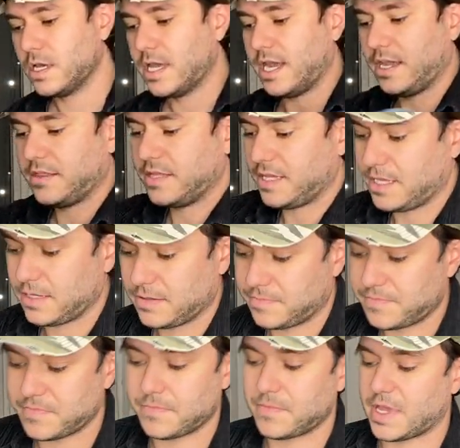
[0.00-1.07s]
And the
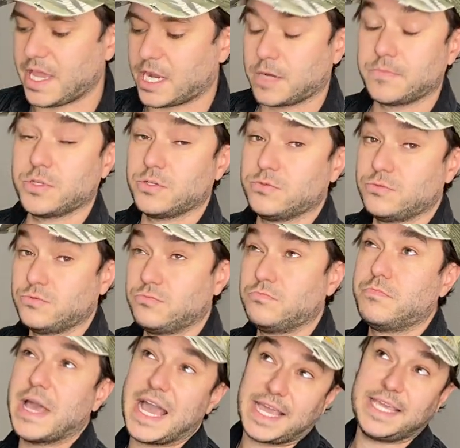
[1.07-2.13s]
Anchor Blue
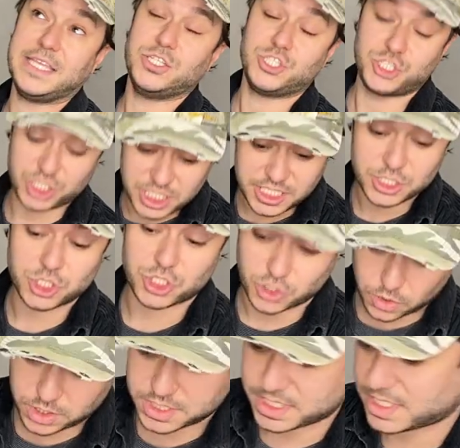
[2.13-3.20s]
baggy jean
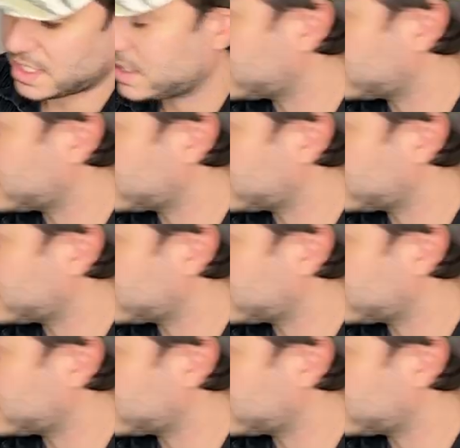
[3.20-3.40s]
shorts sell a